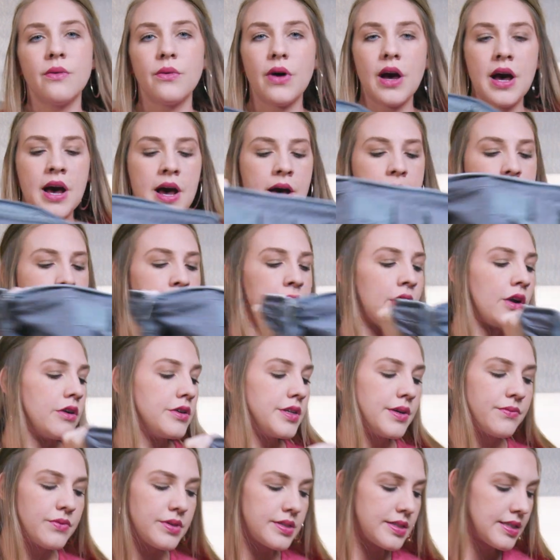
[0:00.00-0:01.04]
um, that are
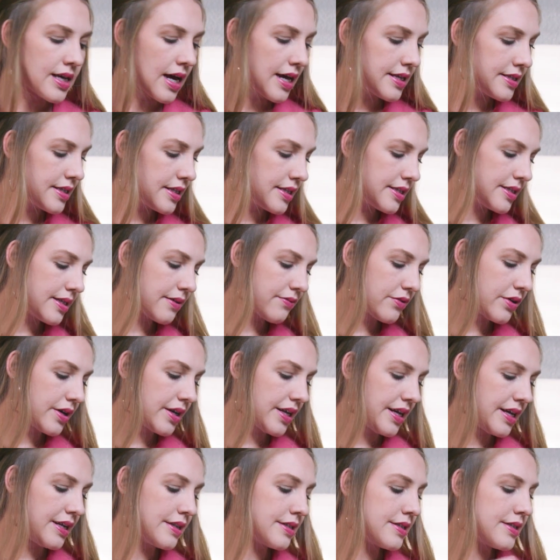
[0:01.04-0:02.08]
different sizes,
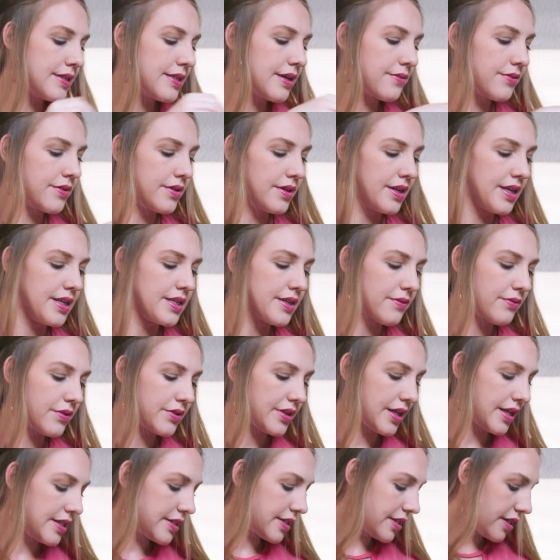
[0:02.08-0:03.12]
different needs, different need
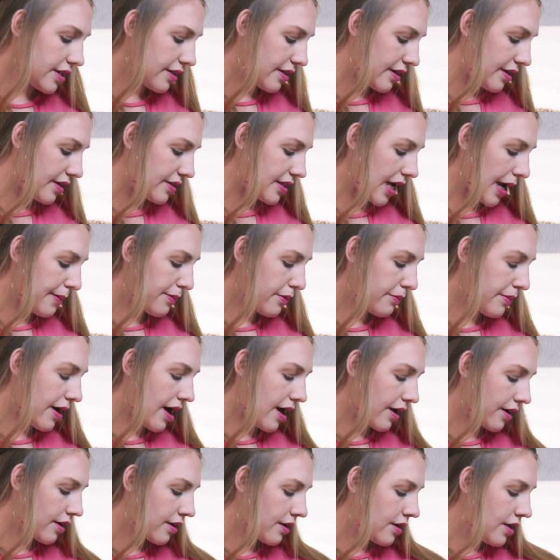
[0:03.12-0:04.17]
different things in the diaper
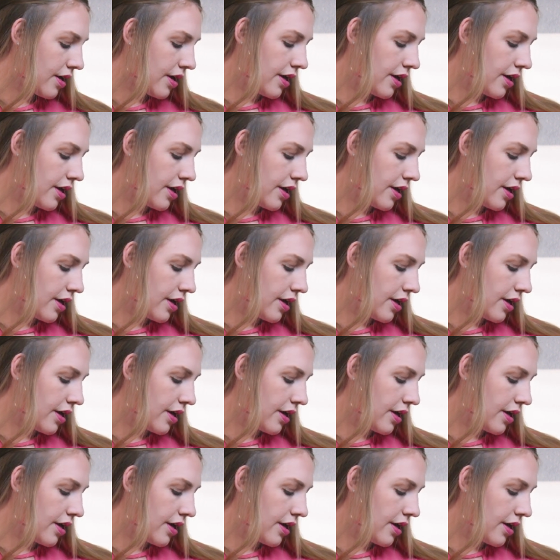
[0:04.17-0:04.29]
bag,